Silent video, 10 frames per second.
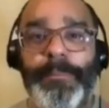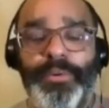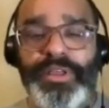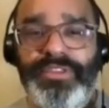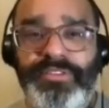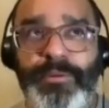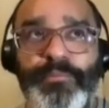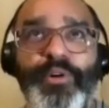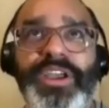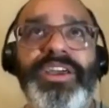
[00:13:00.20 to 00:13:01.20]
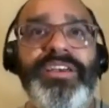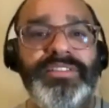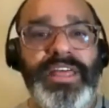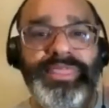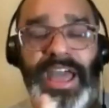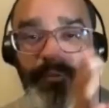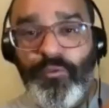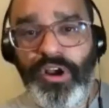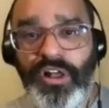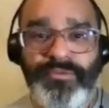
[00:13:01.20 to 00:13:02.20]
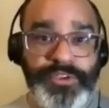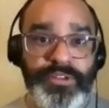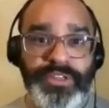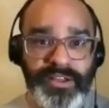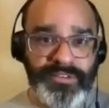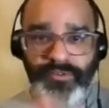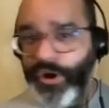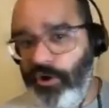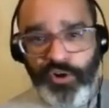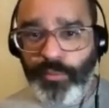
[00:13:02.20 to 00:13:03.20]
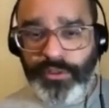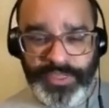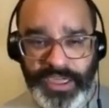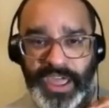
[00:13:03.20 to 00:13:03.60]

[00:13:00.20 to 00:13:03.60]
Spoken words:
But the point is that world viewed that as a very normal thing.